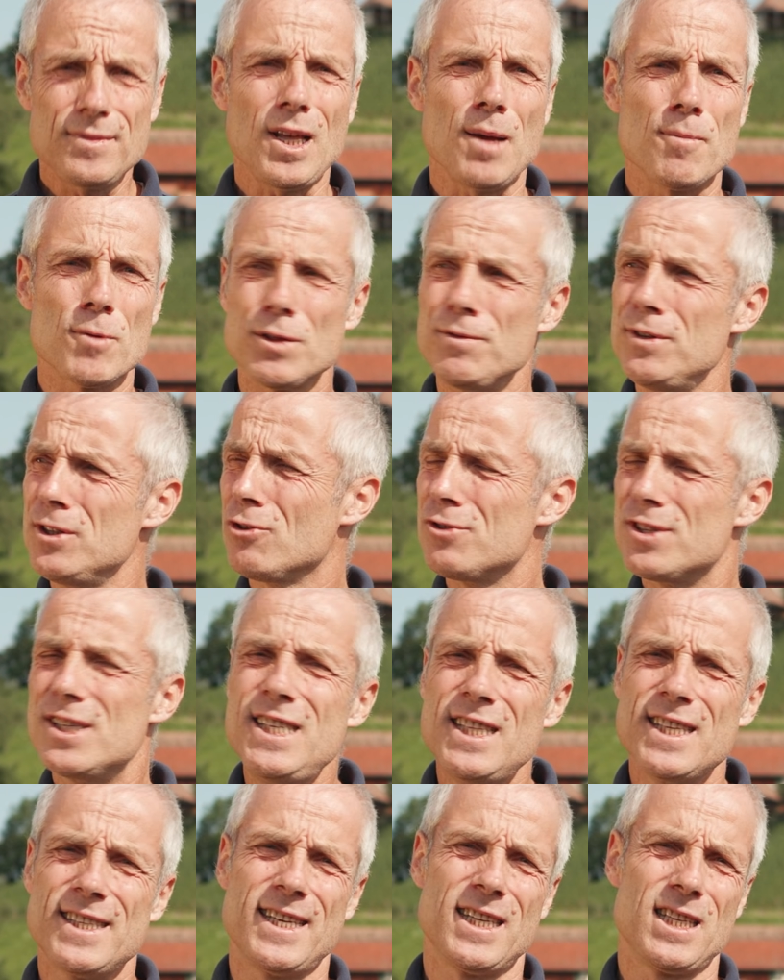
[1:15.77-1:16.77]
But we don't see
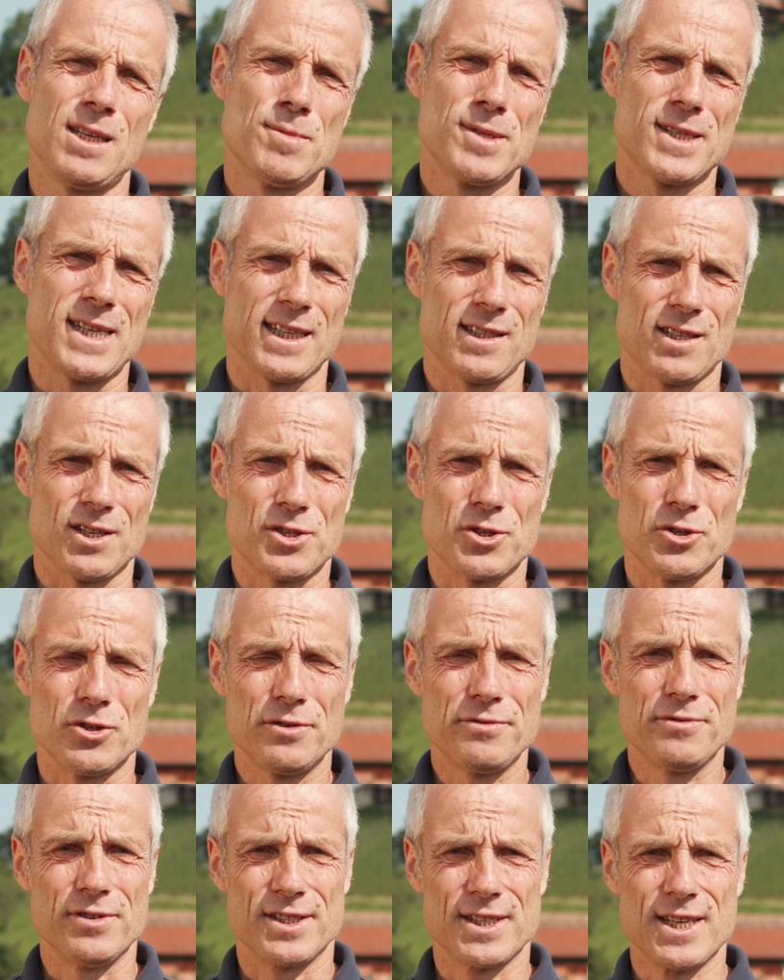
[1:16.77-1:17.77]
the sediments at the
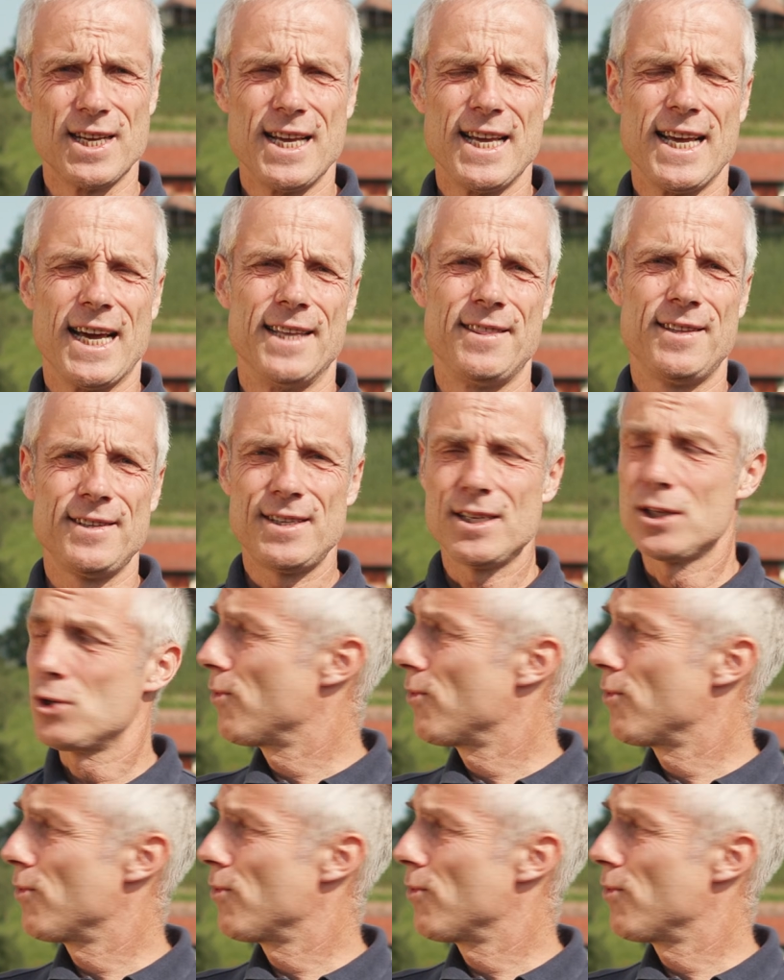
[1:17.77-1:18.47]
surface, and this is